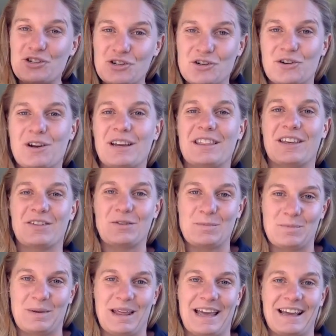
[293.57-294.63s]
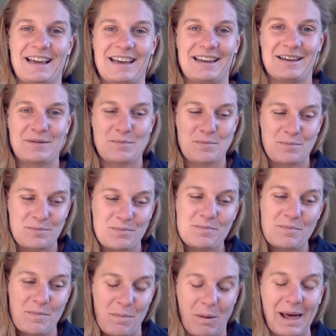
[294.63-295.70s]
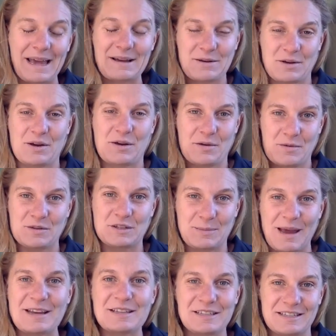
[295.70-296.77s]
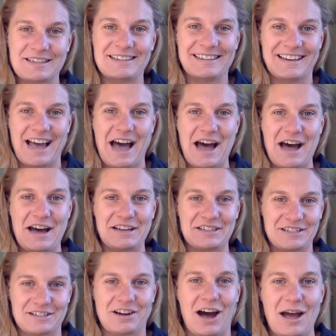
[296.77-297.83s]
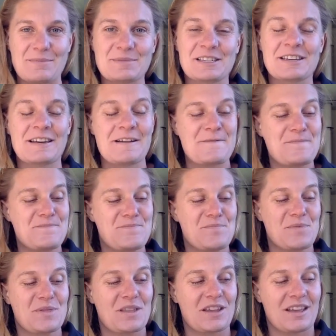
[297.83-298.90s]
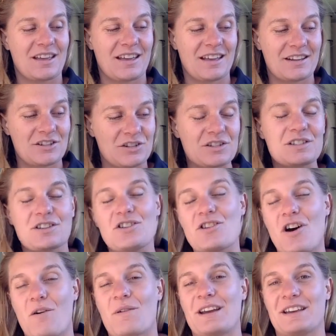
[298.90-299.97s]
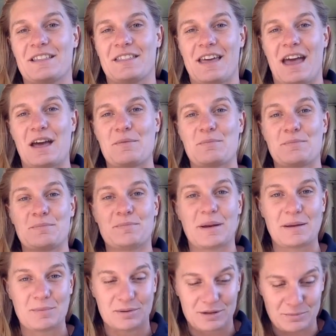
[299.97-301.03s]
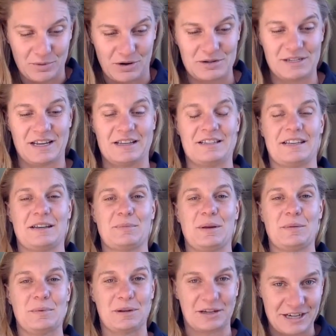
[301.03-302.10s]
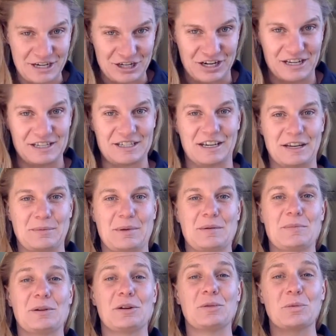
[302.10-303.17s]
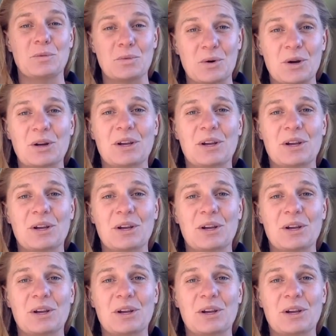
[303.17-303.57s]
but during those blank space times, just knowing that people are processing, people are digesting, people are